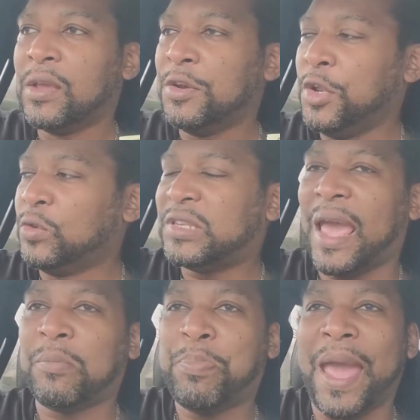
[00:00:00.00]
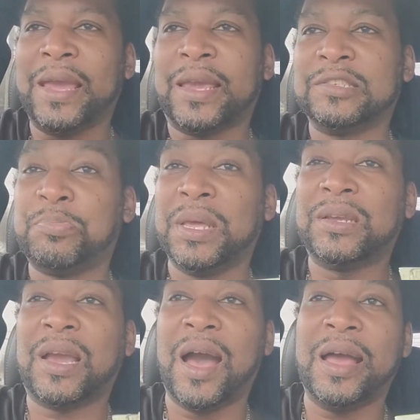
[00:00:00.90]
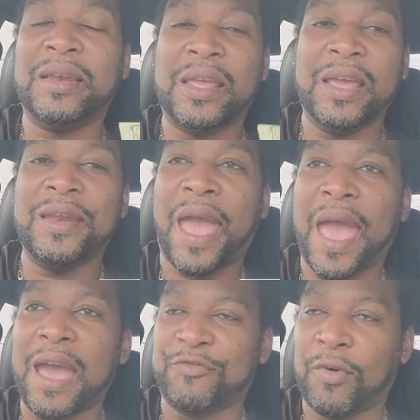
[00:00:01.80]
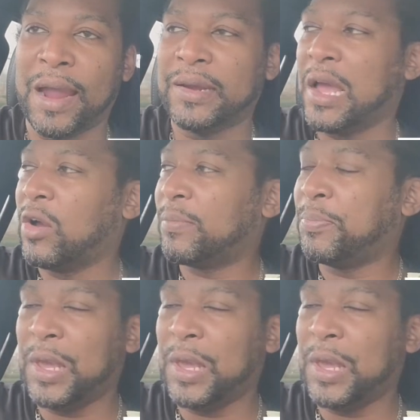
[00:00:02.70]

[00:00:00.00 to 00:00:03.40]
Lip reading: New Tech Bank has been cut in half right now.